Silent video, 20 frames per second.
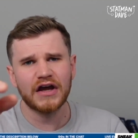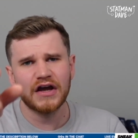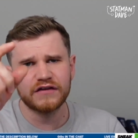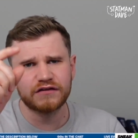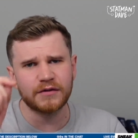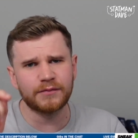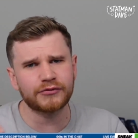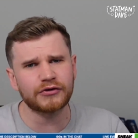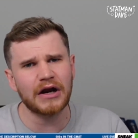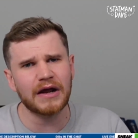
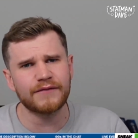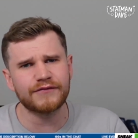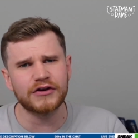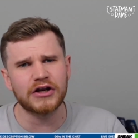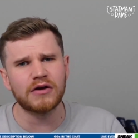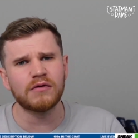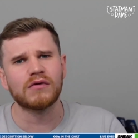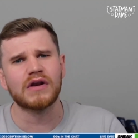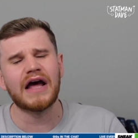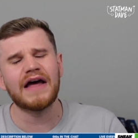Subscribe if
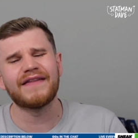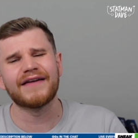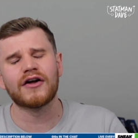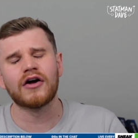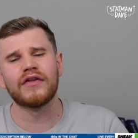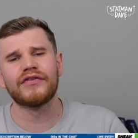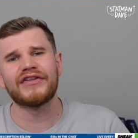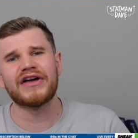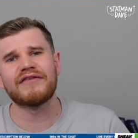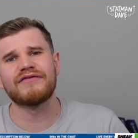you're new, like the
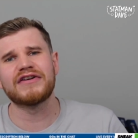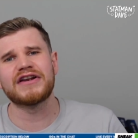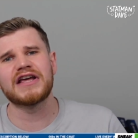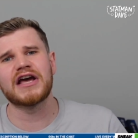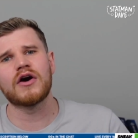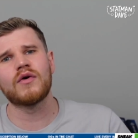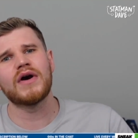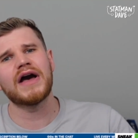goddamn video.